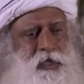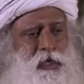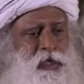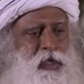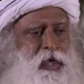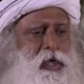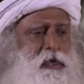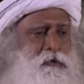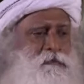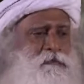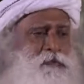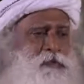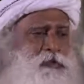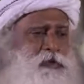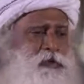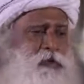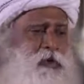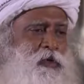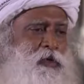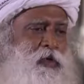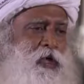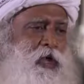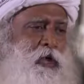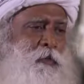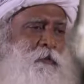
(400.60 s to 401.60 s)
life is
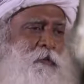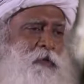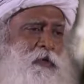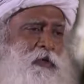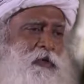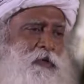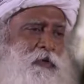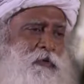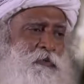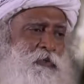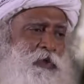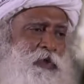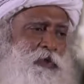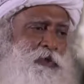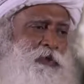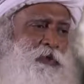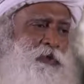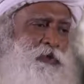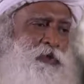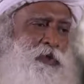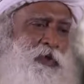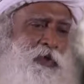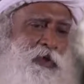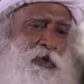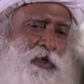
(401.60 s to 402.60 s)
not happening the way
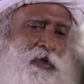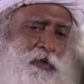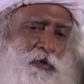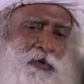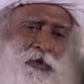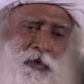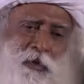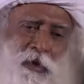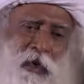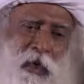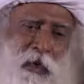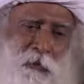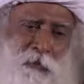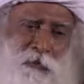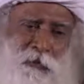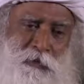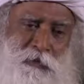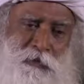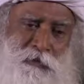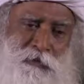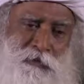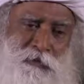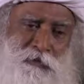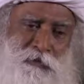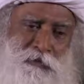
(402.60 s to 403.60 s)
you think it should
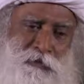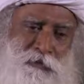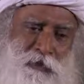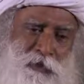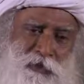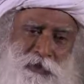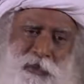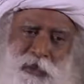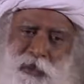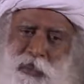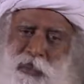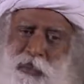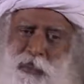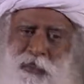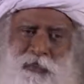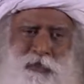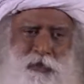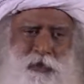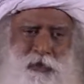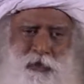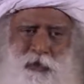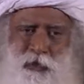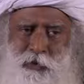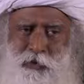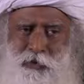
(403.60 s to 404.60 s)
happen. Is there any
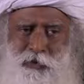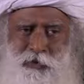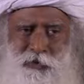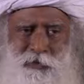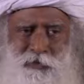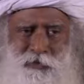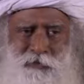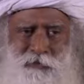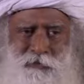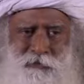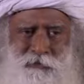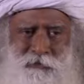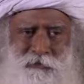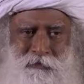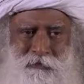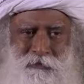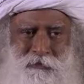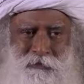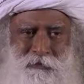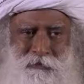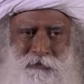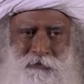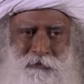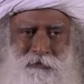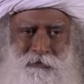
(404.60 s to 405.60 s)
other source?
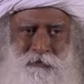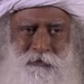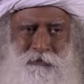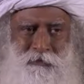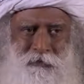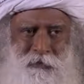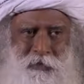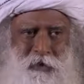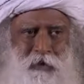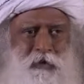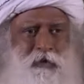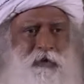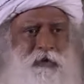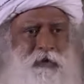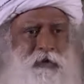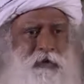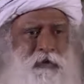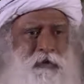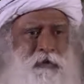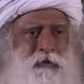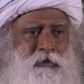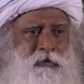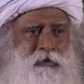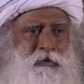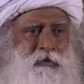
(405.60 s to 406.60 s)
Huh?
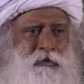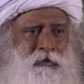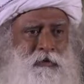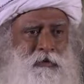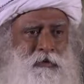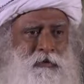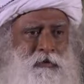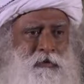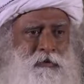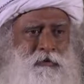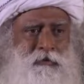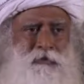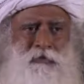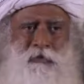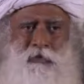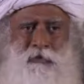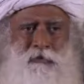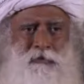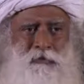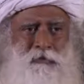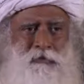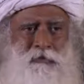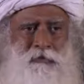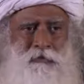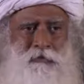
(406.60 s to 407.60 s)

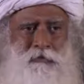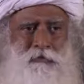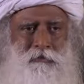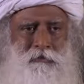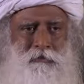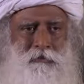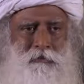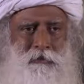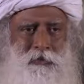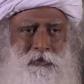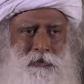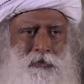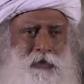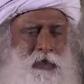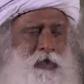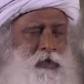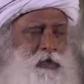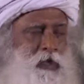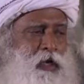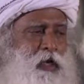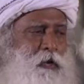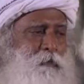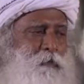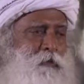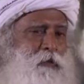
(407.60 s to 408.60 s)
No. It's
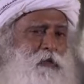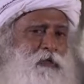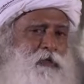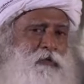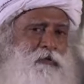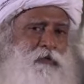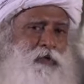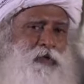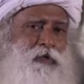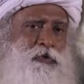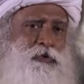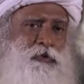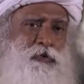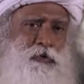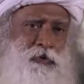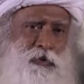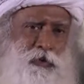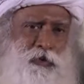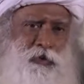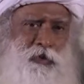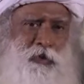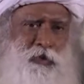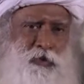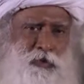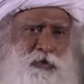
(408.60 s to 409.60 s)
not happening the way you
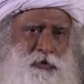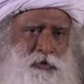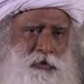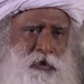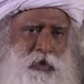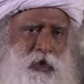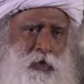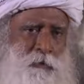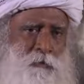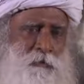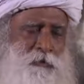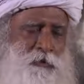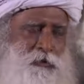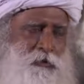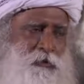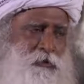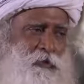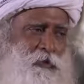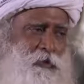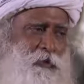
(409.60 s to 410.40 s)
think it should happen.